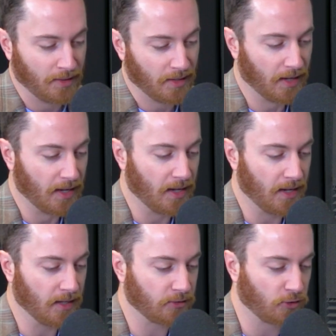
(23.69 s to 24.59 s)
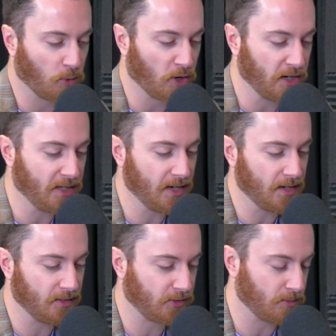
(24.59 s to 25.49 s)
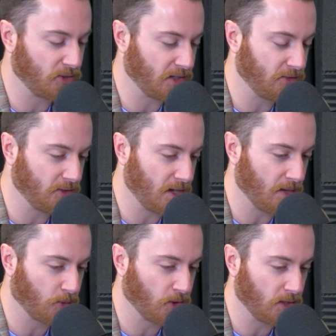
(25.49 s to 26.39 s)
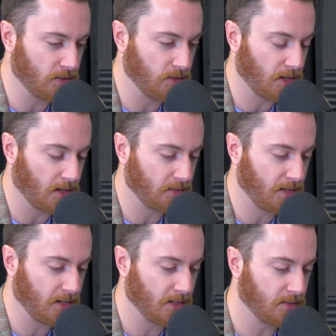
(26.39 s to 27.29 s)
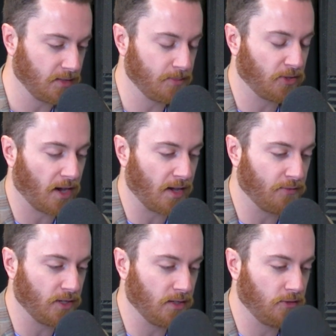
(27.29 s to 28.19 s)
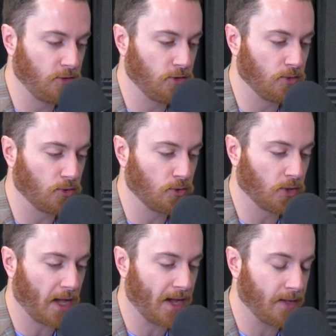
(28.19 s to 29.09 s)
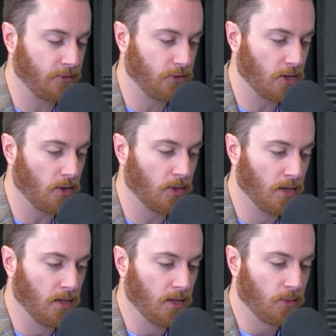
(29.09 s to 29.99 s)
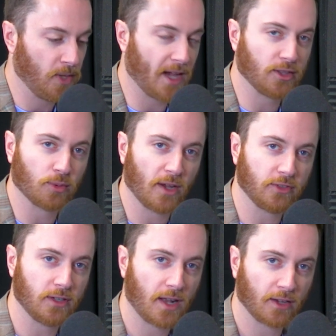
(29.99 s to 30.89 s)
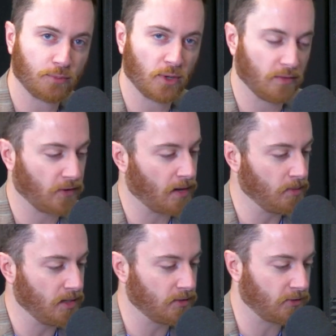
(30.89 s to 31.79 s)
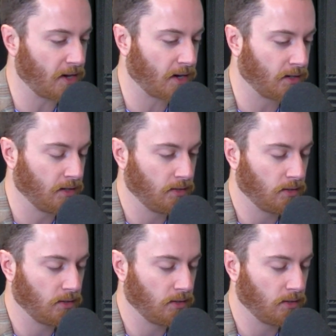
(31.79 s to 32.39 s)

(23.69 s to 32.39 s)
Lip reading: So we're going to get into some things today, really taking a deep dive into Google Ads. So we had the resident expert at Vi Media, Zach